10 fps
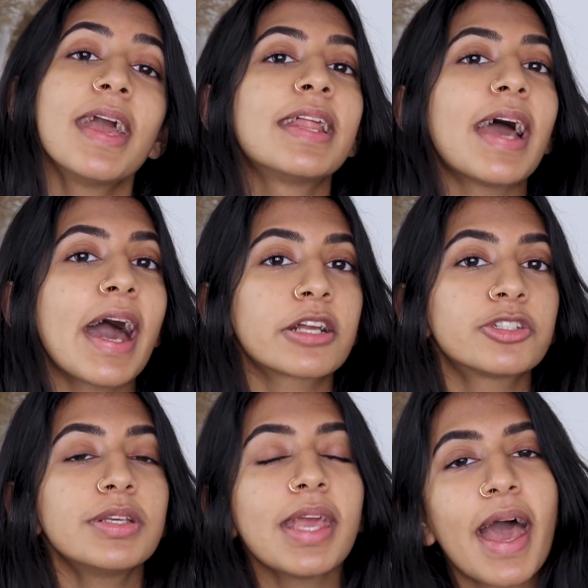It
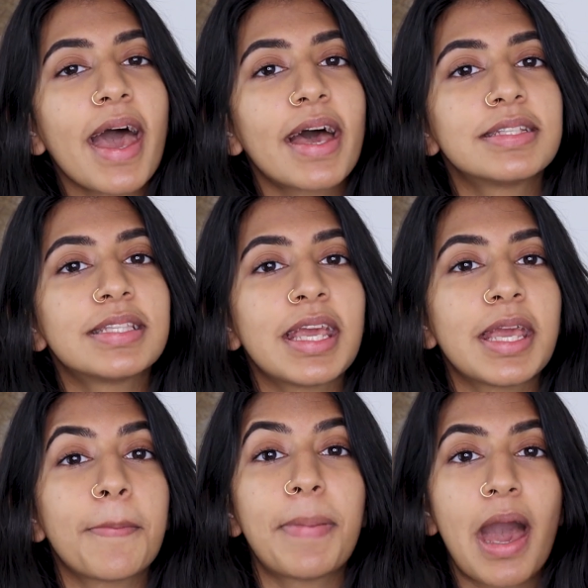actually has
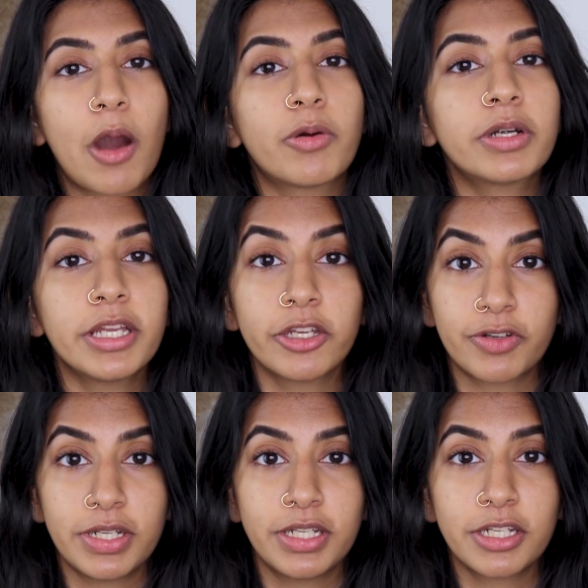a power
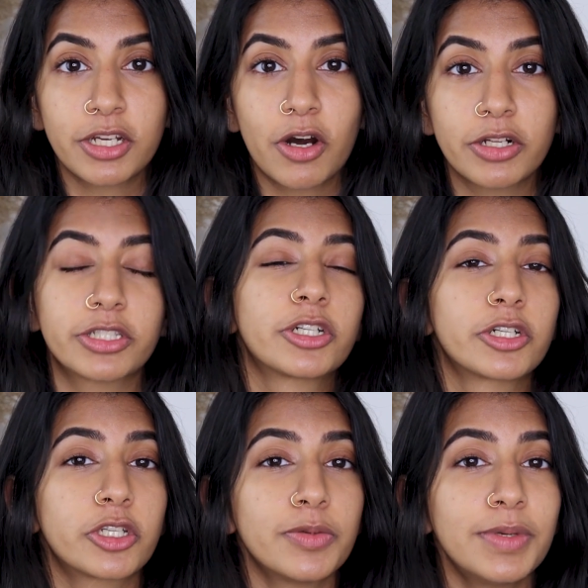ingredient called
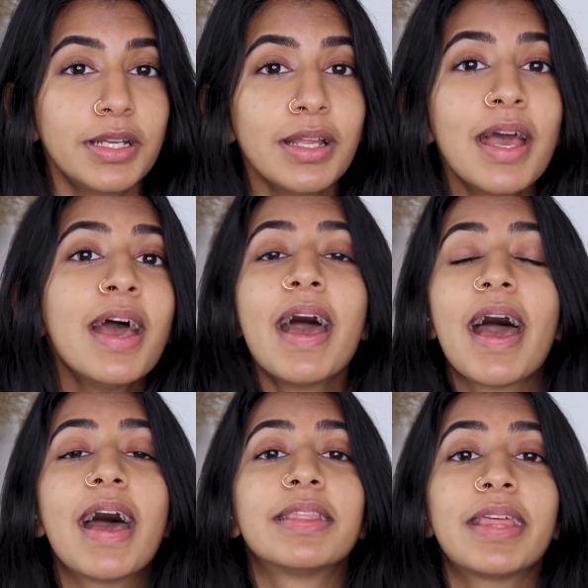curcumin,
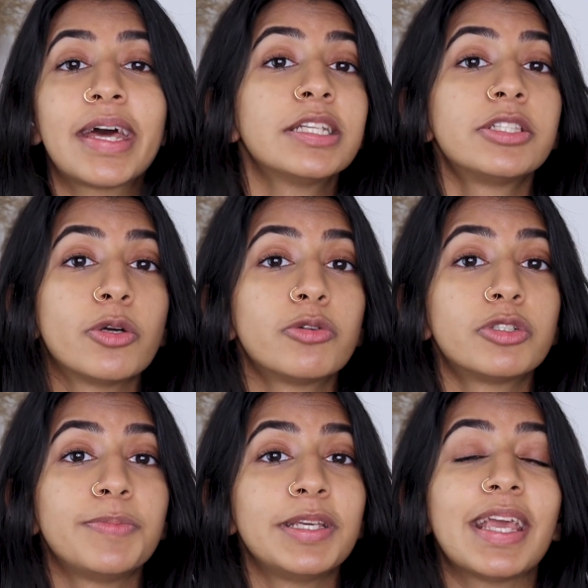and that is known
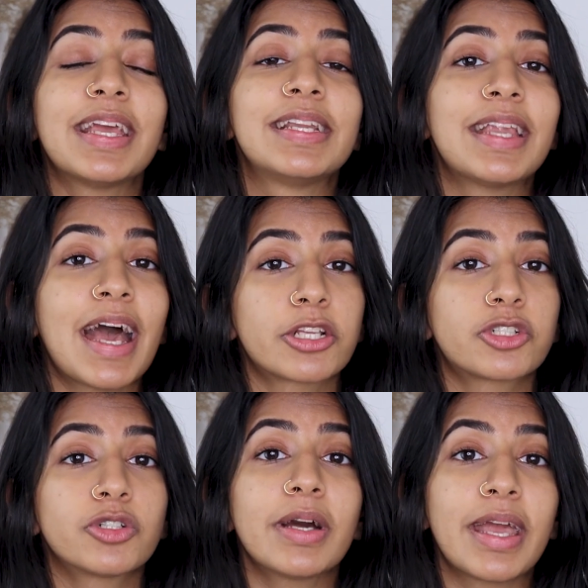to be a
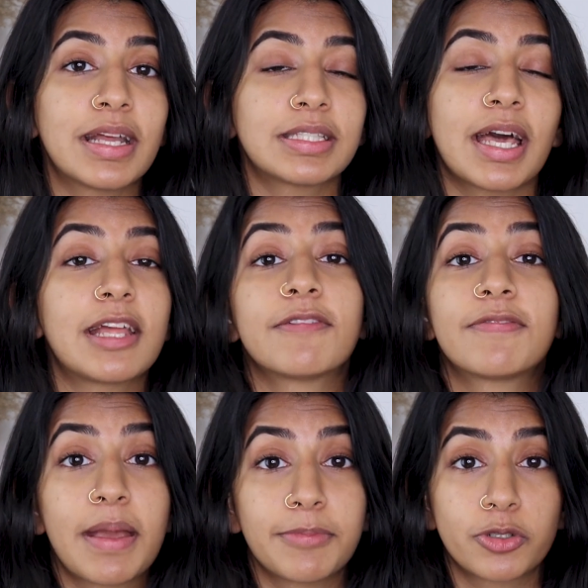natural
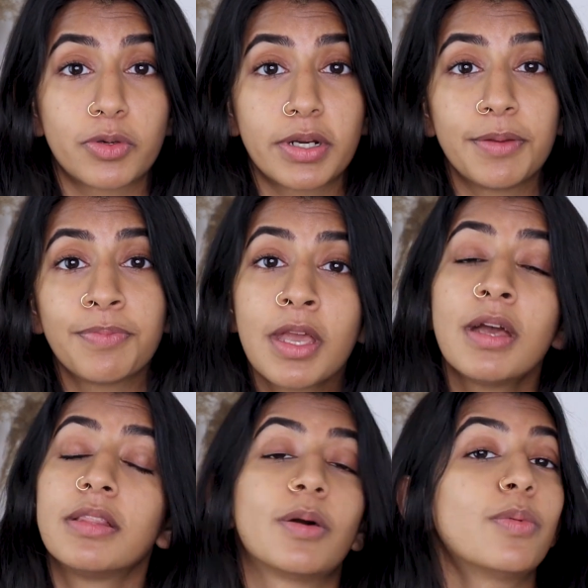anti-inflammatory.
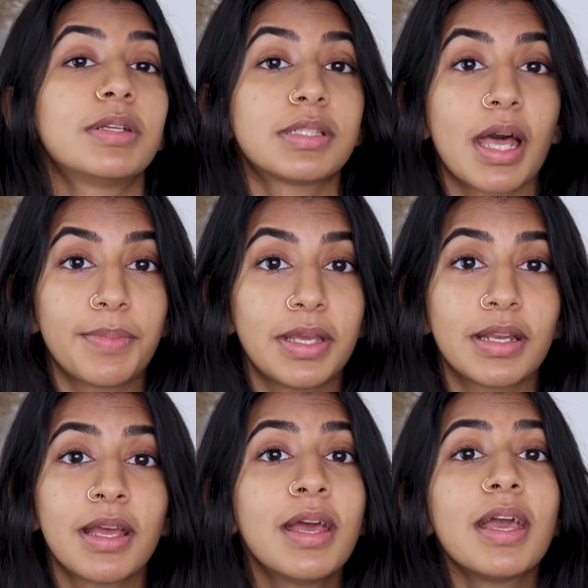Now, what does that
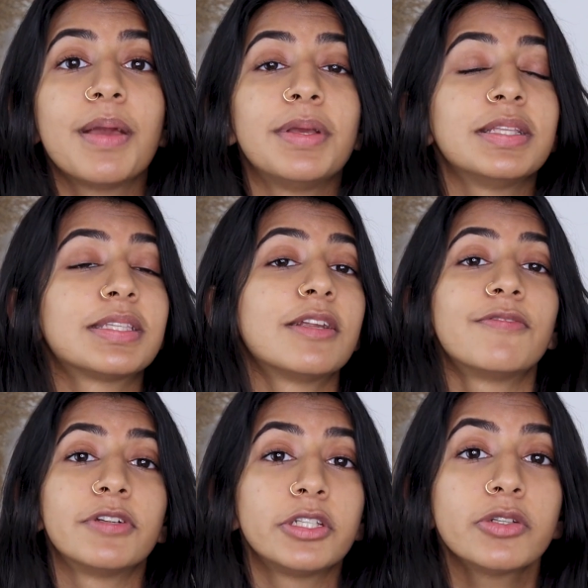mean? It means that
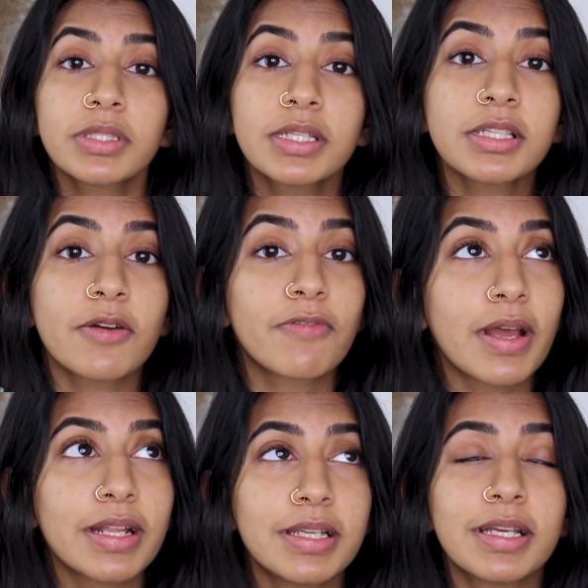it reduces
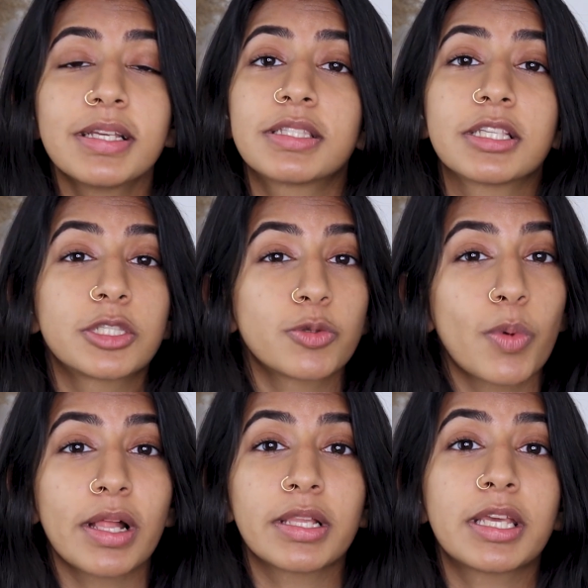redness,
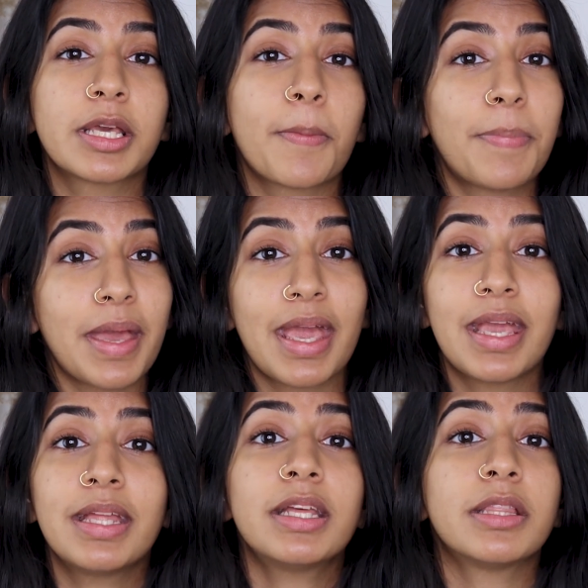swelling,
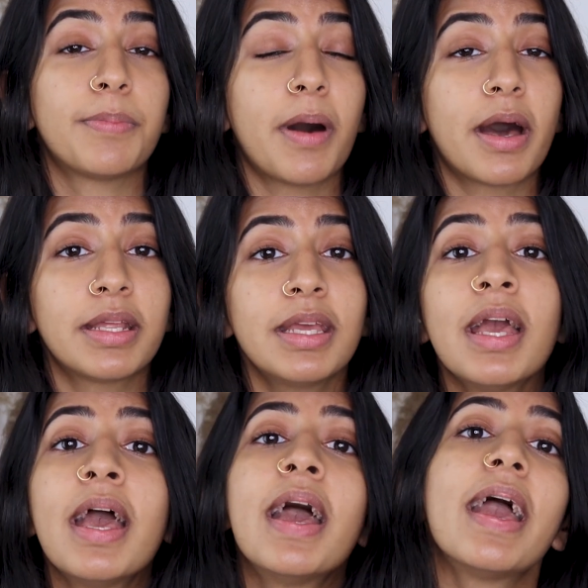pain in the
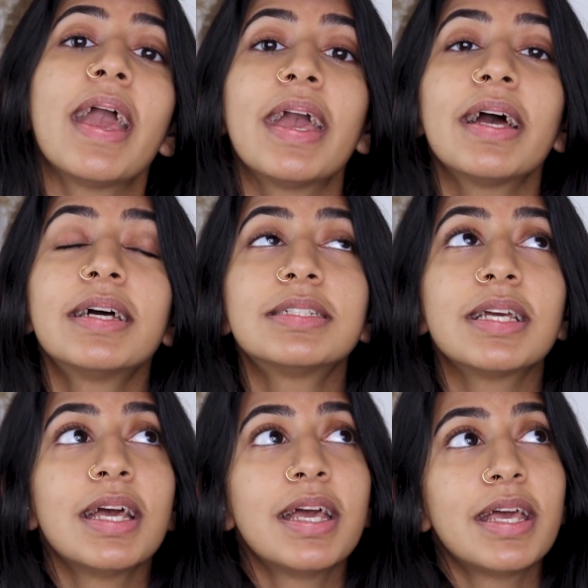body, and
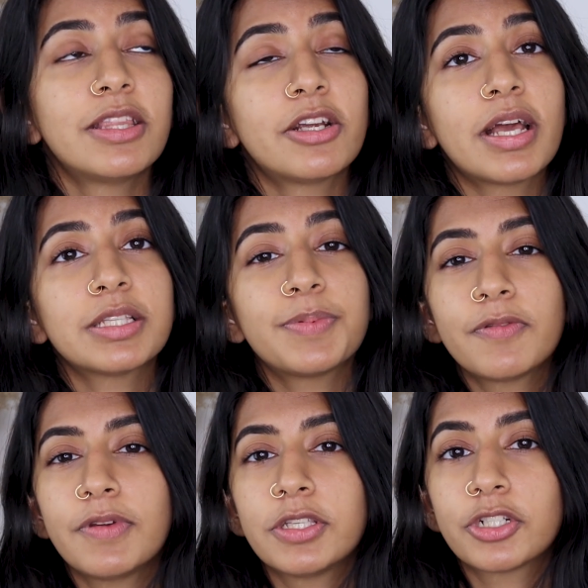there has
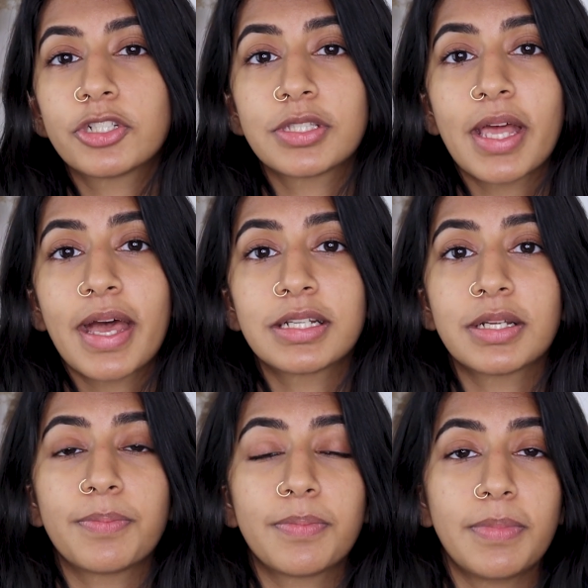been research that
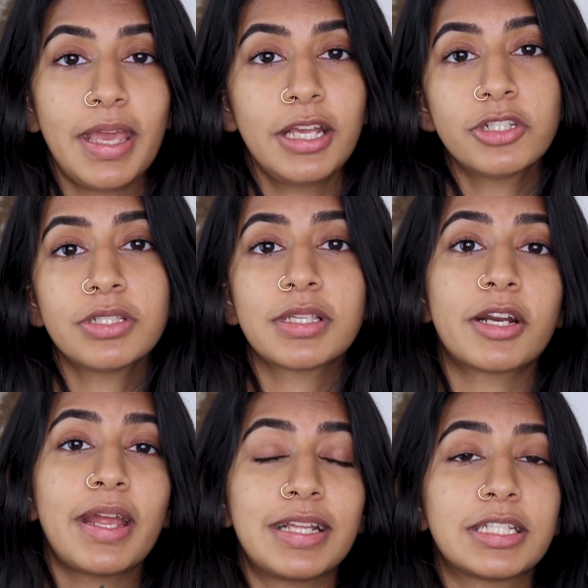agents that
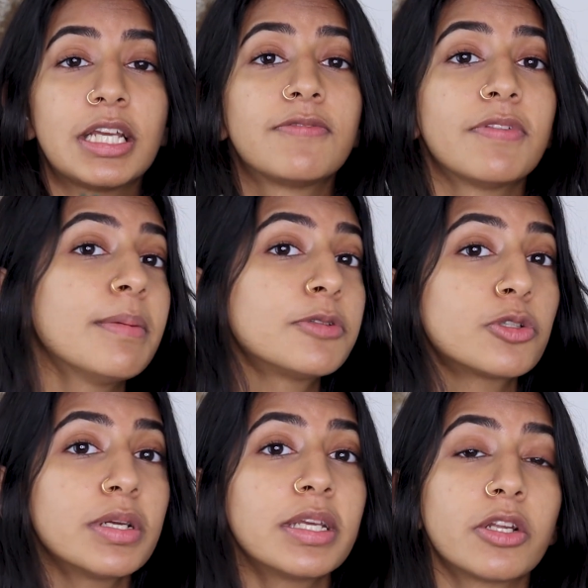are
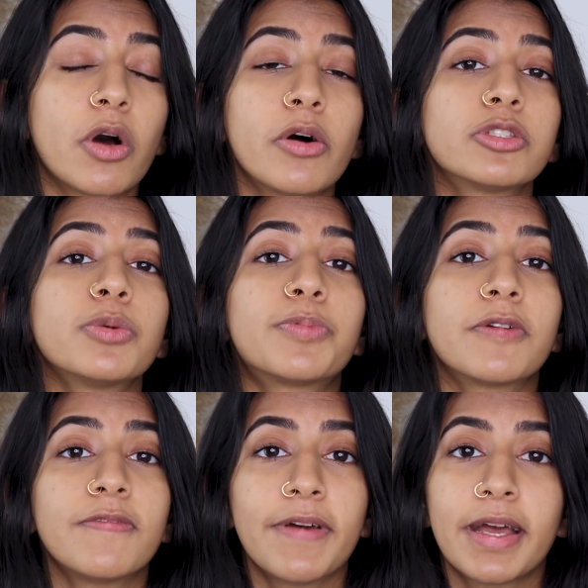anti-inflammatory can also
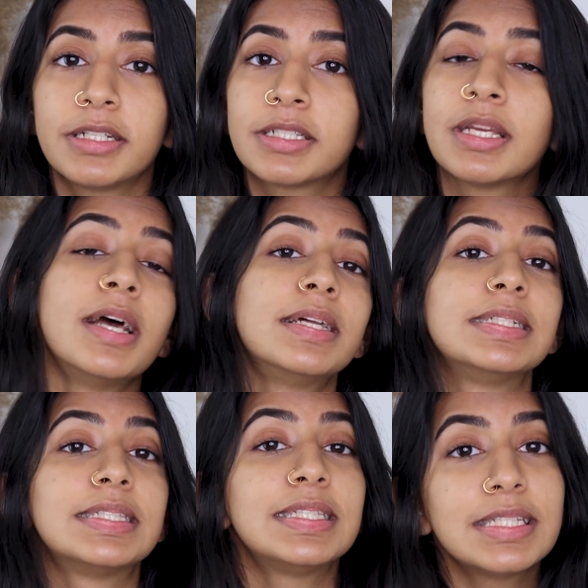prevent
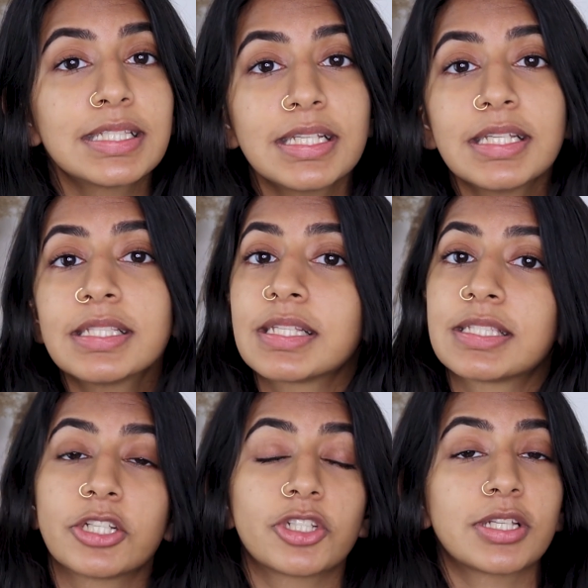diseases
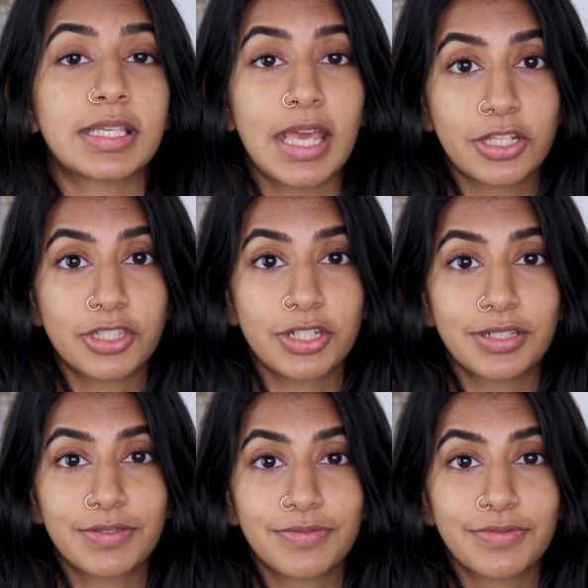such as cancer.